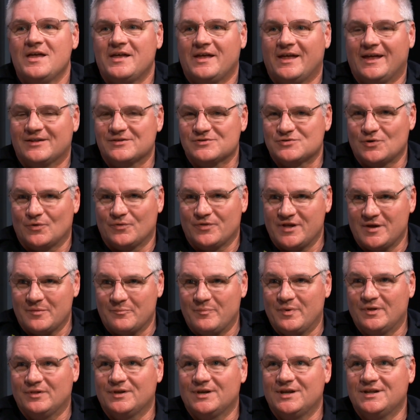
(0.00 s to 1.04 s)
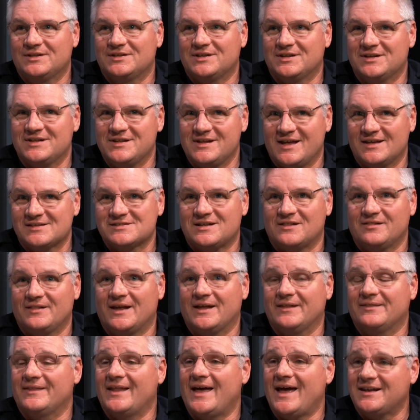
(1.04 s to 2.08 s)
And so the ability to
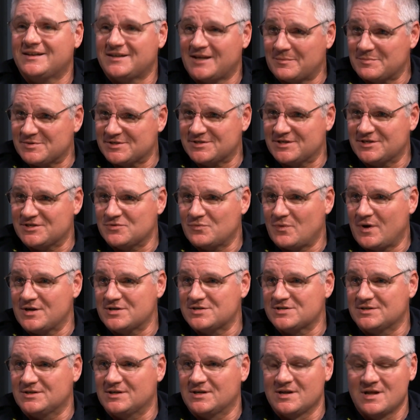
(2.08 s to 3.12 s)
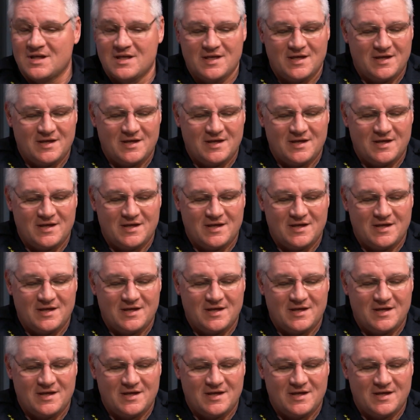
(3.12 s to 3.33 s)
de-escalate in that type of situation